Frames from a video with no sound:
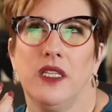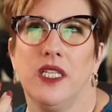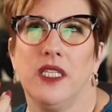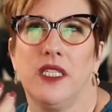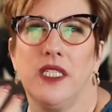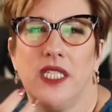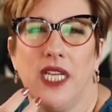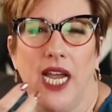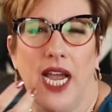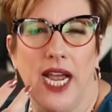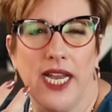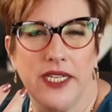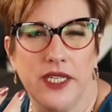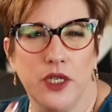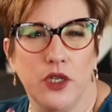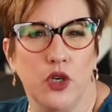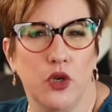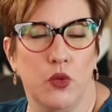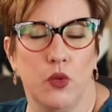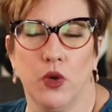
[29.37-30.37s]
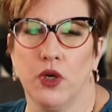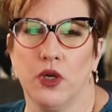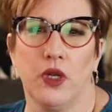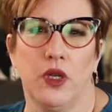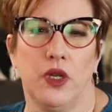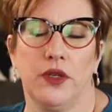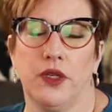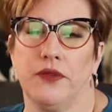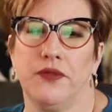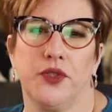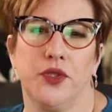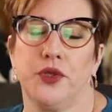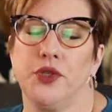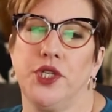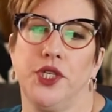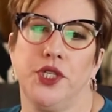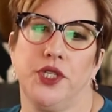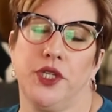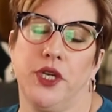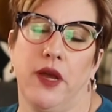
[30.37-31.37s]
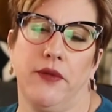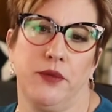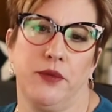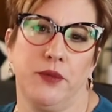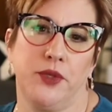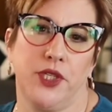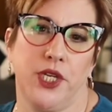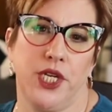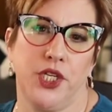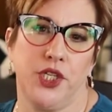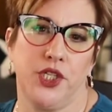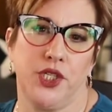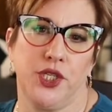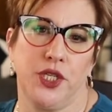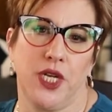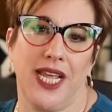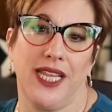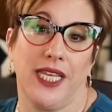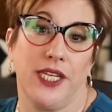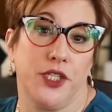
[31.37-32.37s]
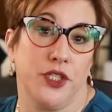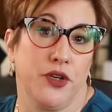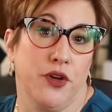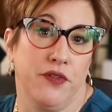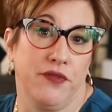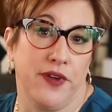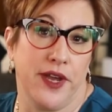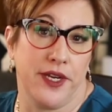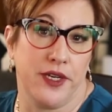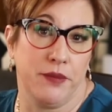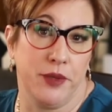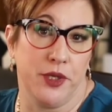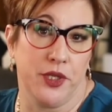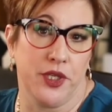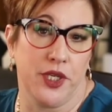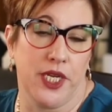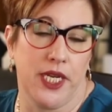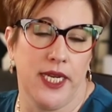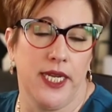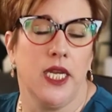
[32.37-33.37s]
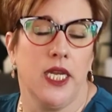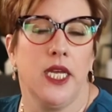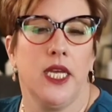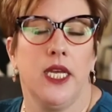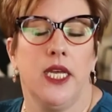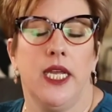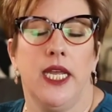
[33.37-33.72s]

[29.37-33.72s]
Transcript: this technical world of search engine optimization, I like to call findability,